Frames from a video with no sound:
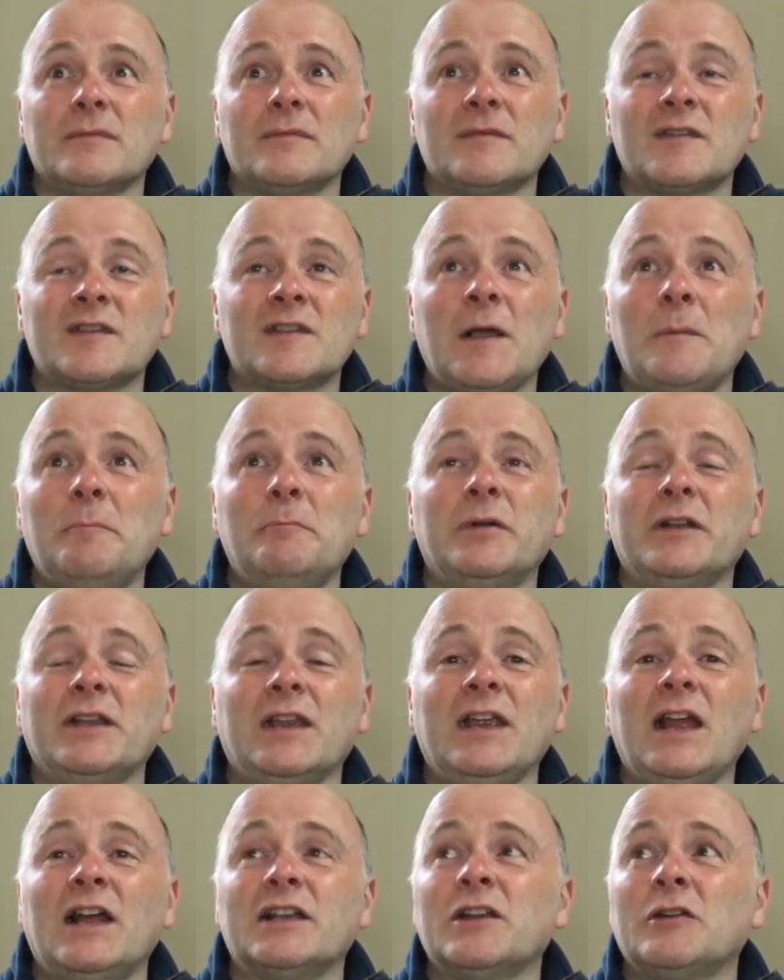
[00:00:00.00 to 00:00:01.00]

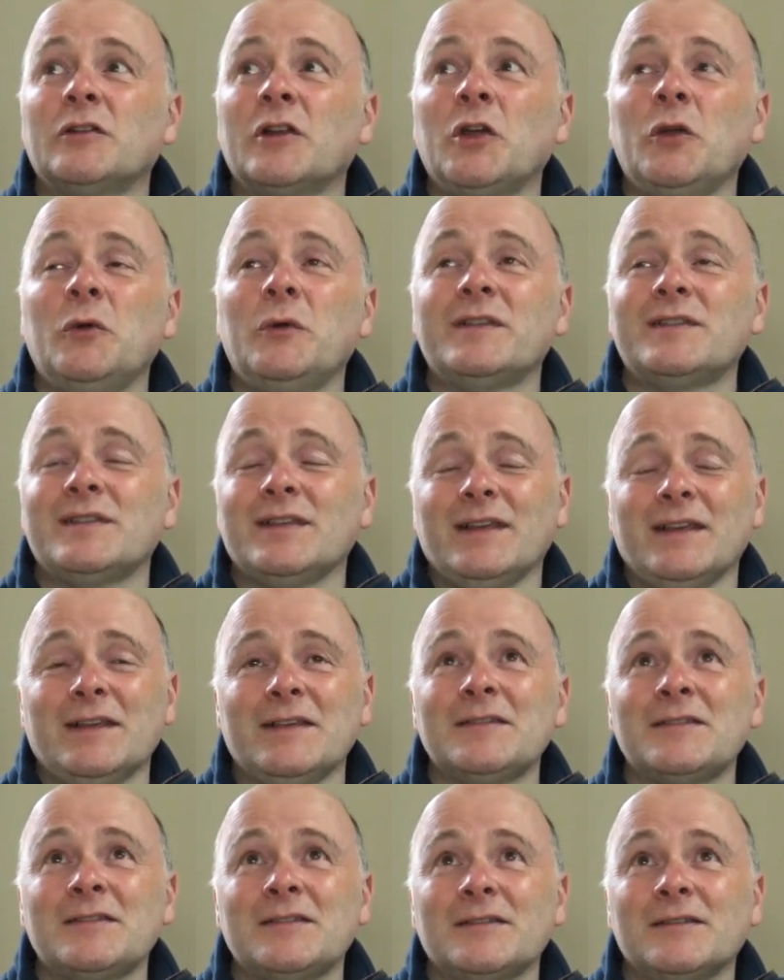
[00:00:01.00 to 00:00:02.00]
somebody, I don't know who it
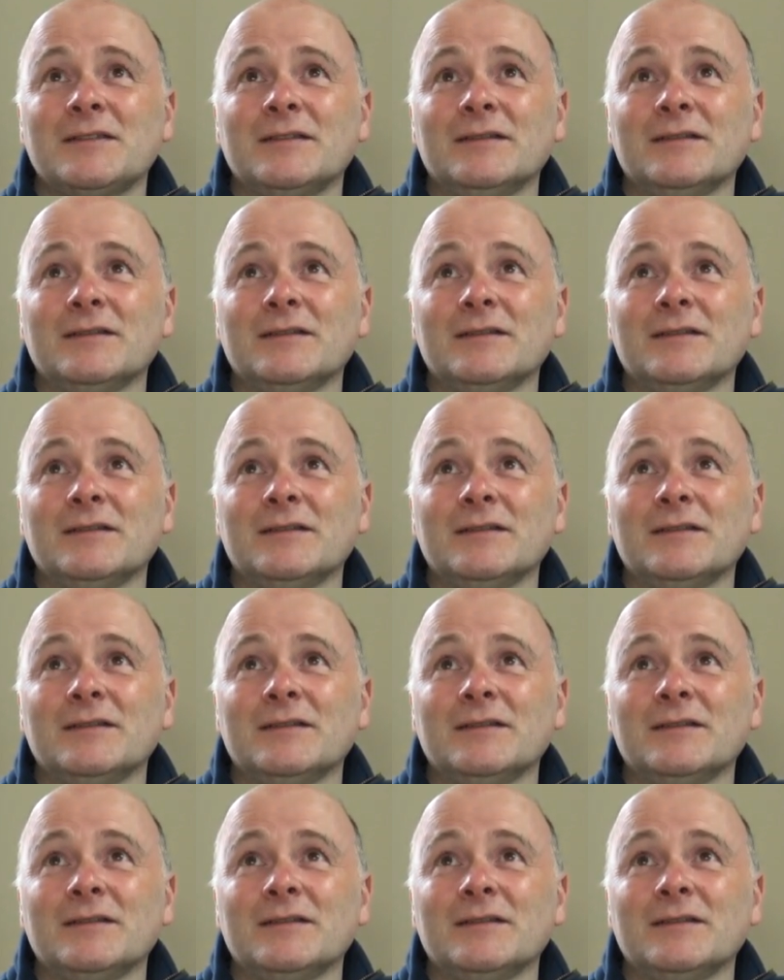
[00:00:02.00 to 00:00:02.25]
is,